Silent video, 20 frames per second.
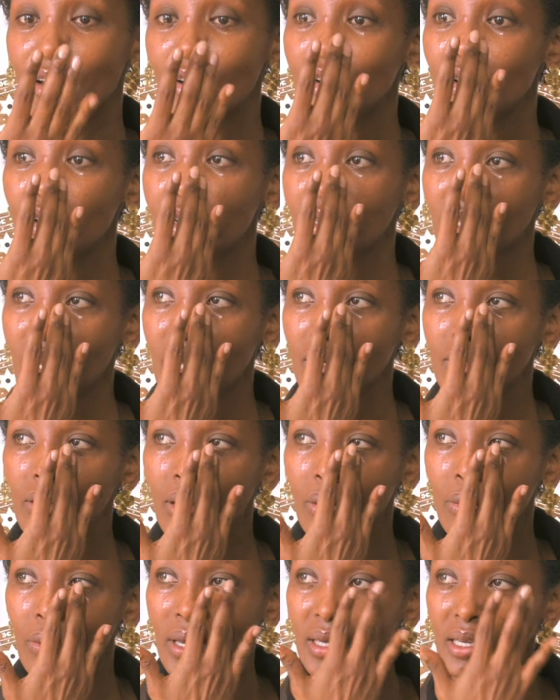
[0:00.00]
I don't know, it kind of
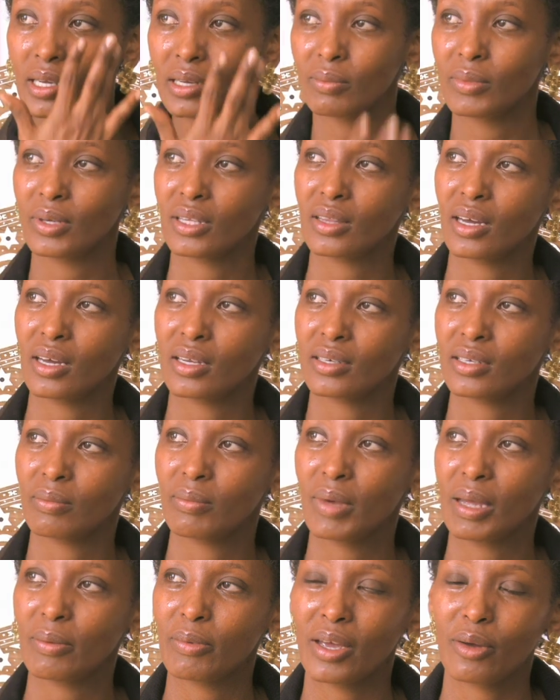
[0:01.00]
awakened me that
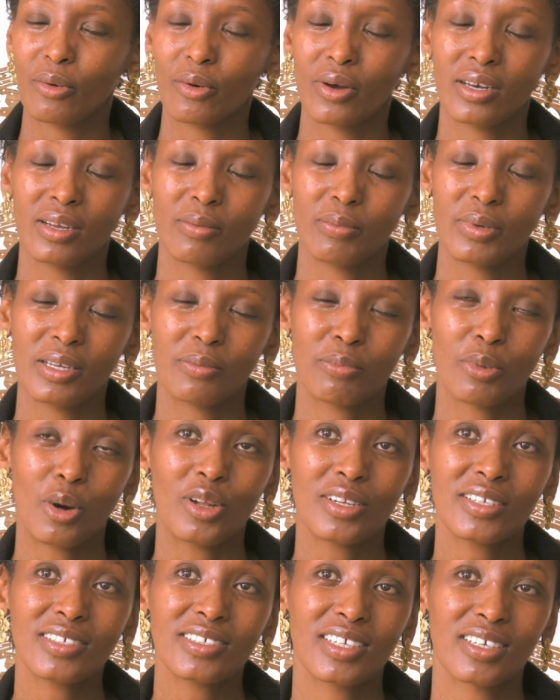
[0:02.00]
maybe I want to be in
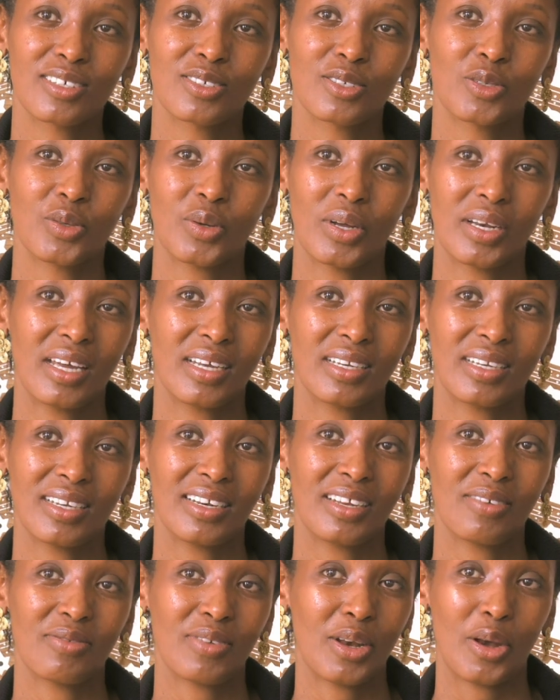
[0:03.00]
politics too, and I
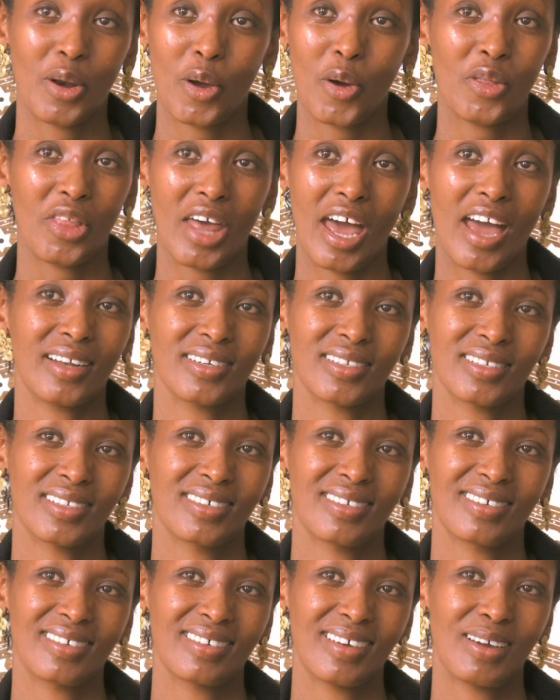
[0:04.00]
didn't even know that
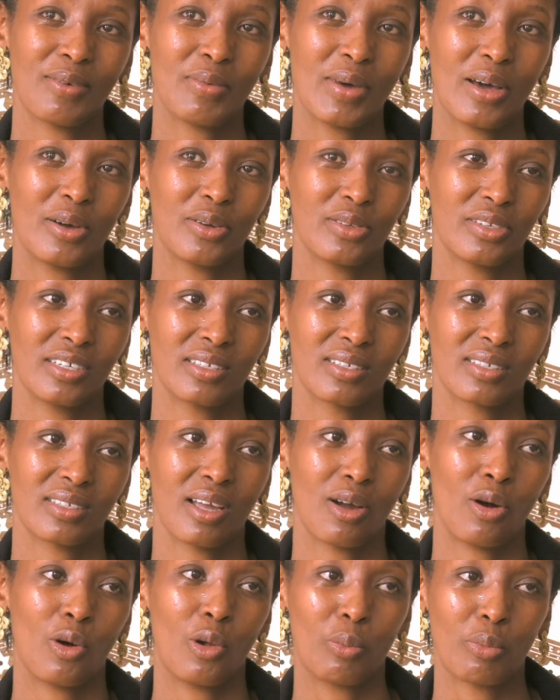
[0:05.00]
about just
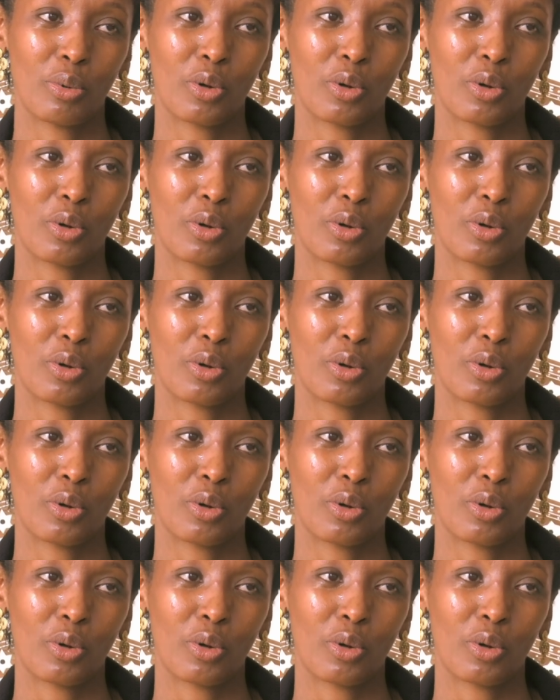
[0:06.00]
the whole